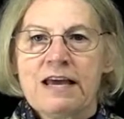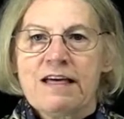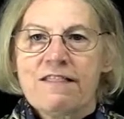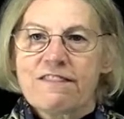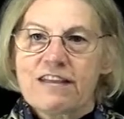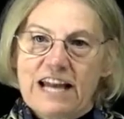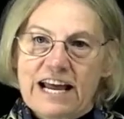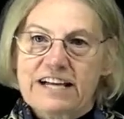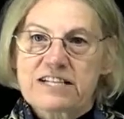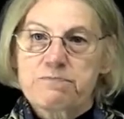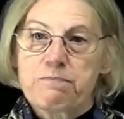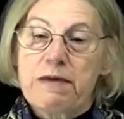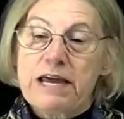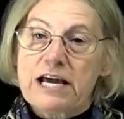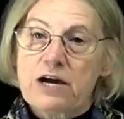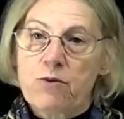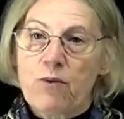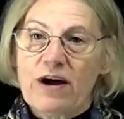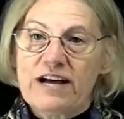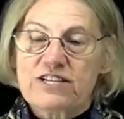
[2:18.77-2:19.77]
The next
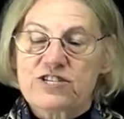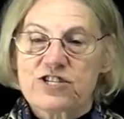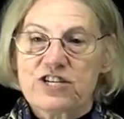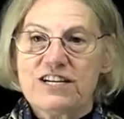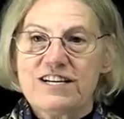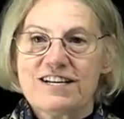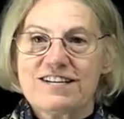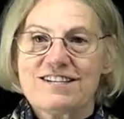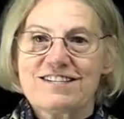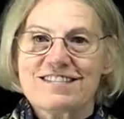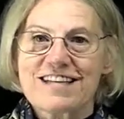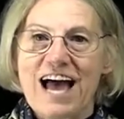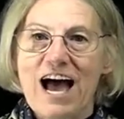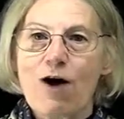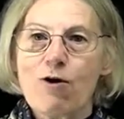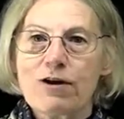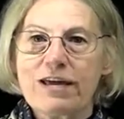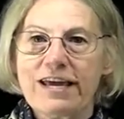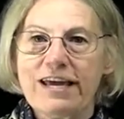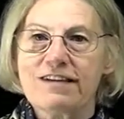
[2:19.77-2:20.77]
big question is,
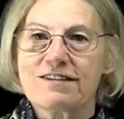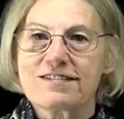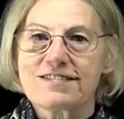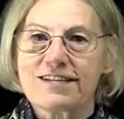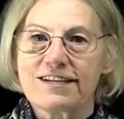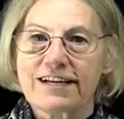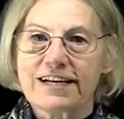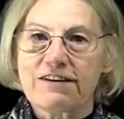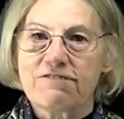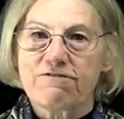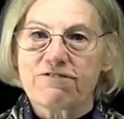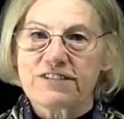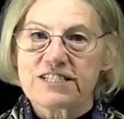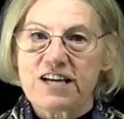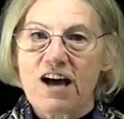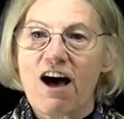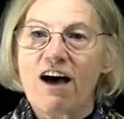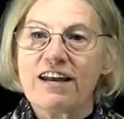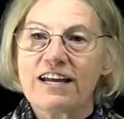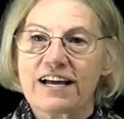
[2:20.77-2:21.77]
how can silicon
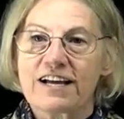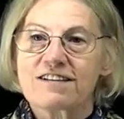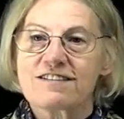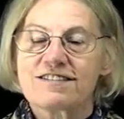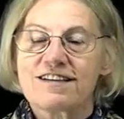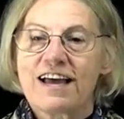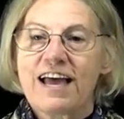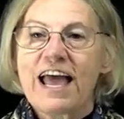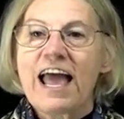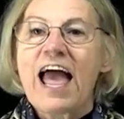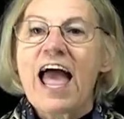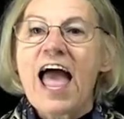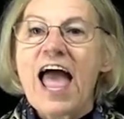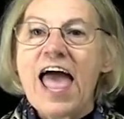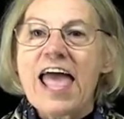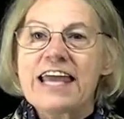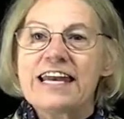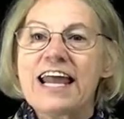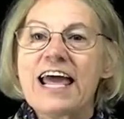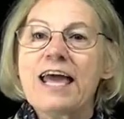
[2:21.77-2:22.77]
photonics
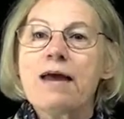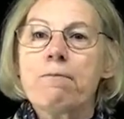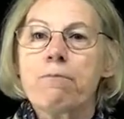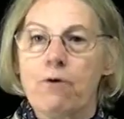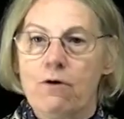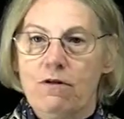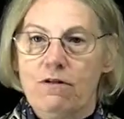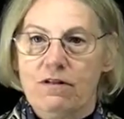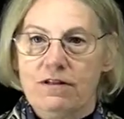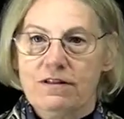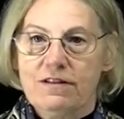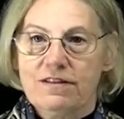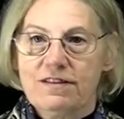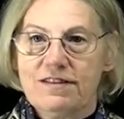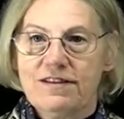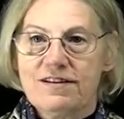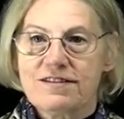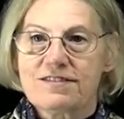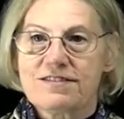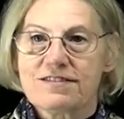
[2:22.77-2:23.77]
enable
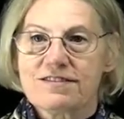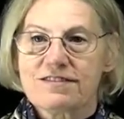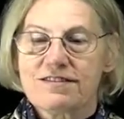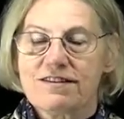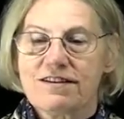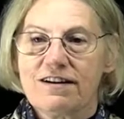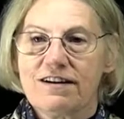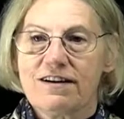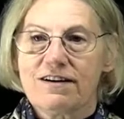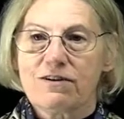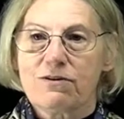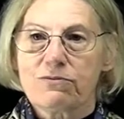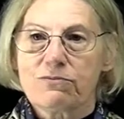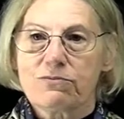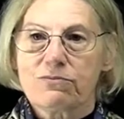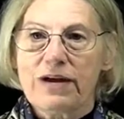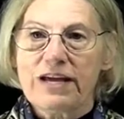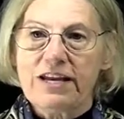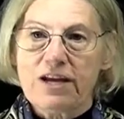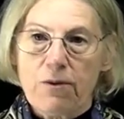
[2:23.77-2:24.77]
this
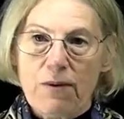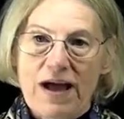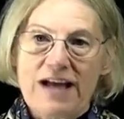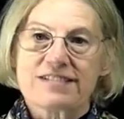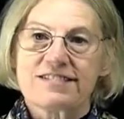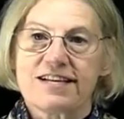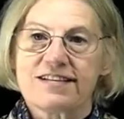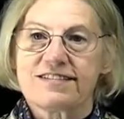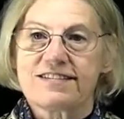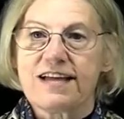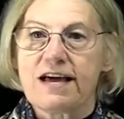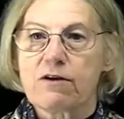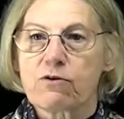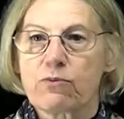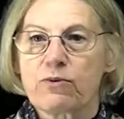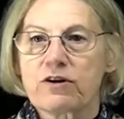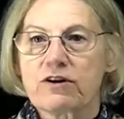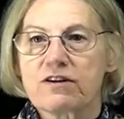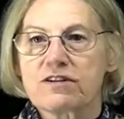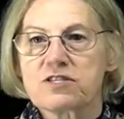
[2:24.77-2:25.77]
radio access
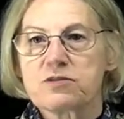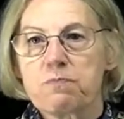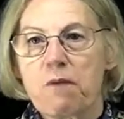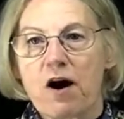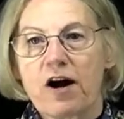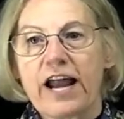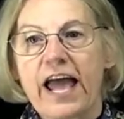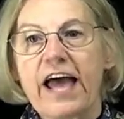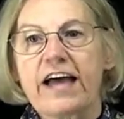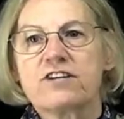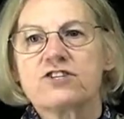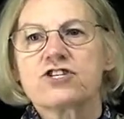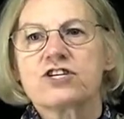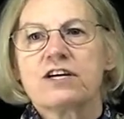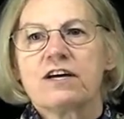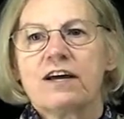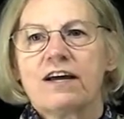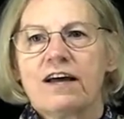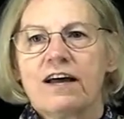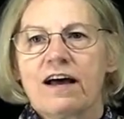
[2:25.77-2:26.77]
network smart edge?
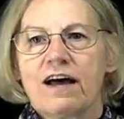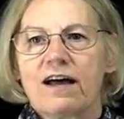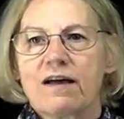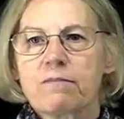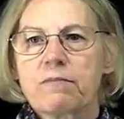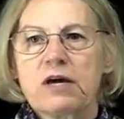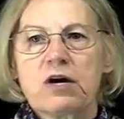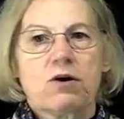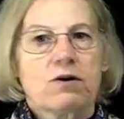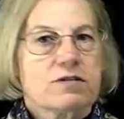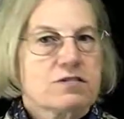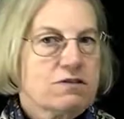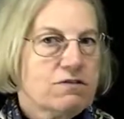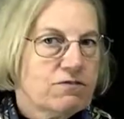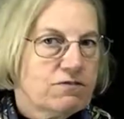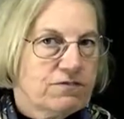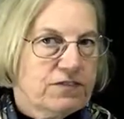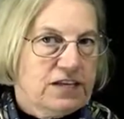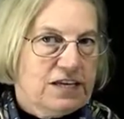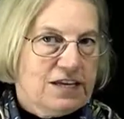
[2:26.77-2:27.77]
Because
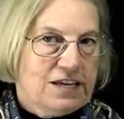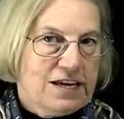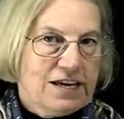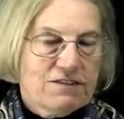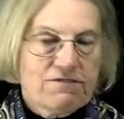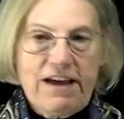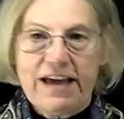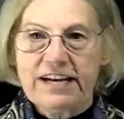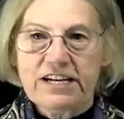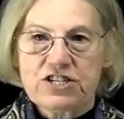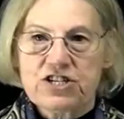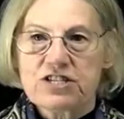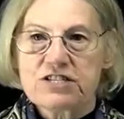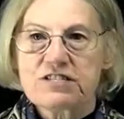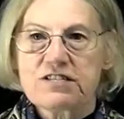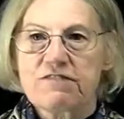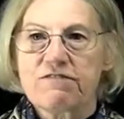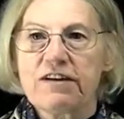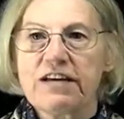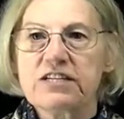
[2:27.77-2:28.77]
of the advantages
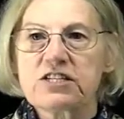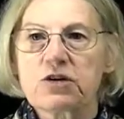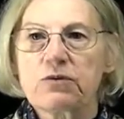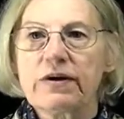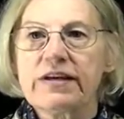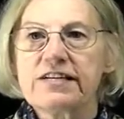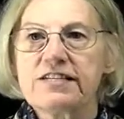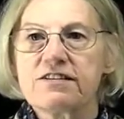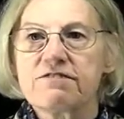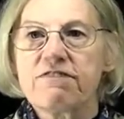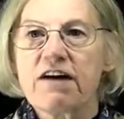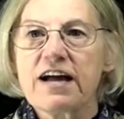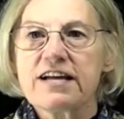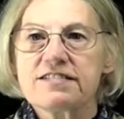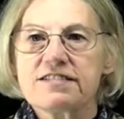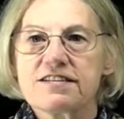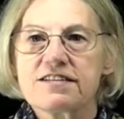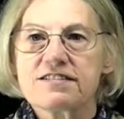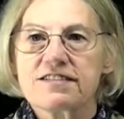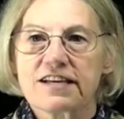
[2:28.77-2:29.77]
of integrated
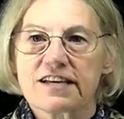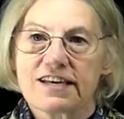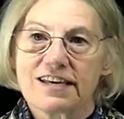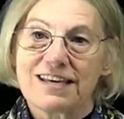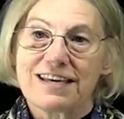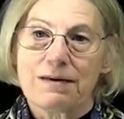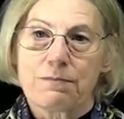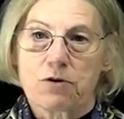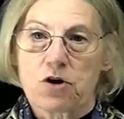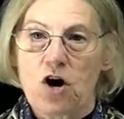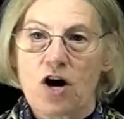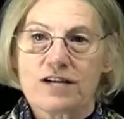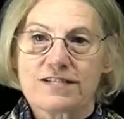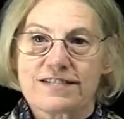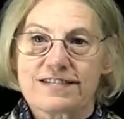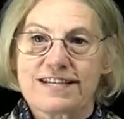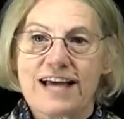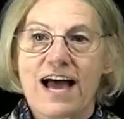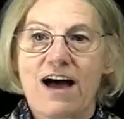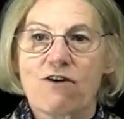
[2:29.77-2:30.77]
devices that can keep costs
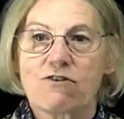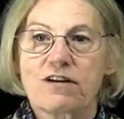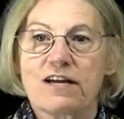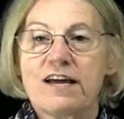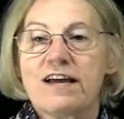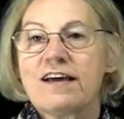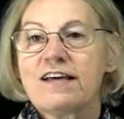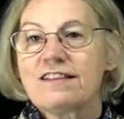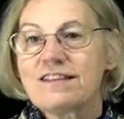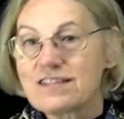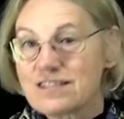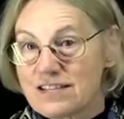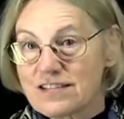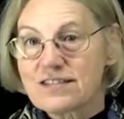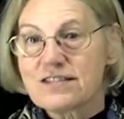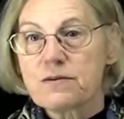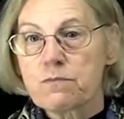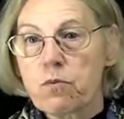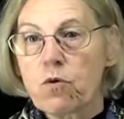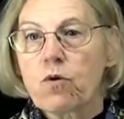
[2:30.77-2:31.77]
down. This is
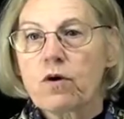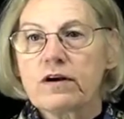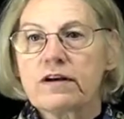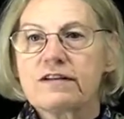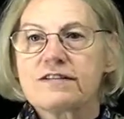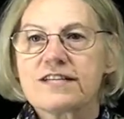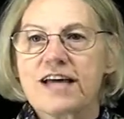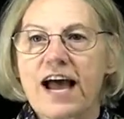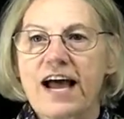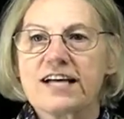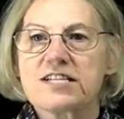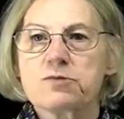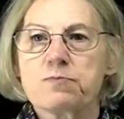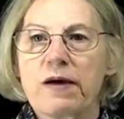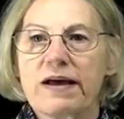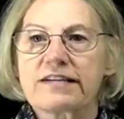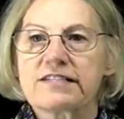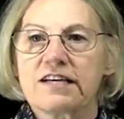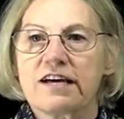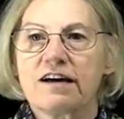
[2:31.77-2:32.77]
an important
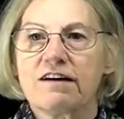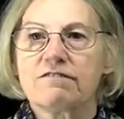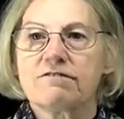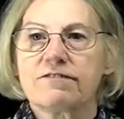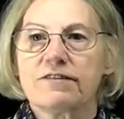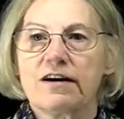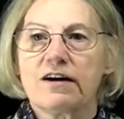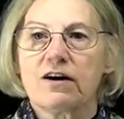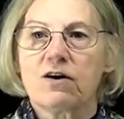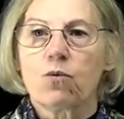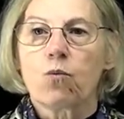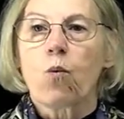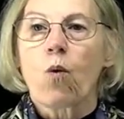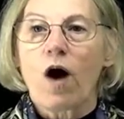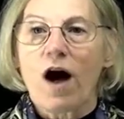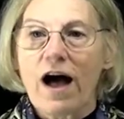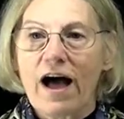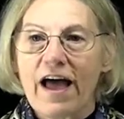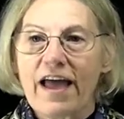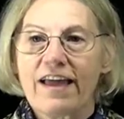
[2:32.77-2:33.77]
aspect of
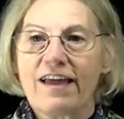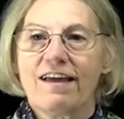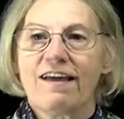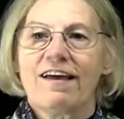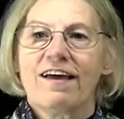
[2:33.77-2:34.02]
why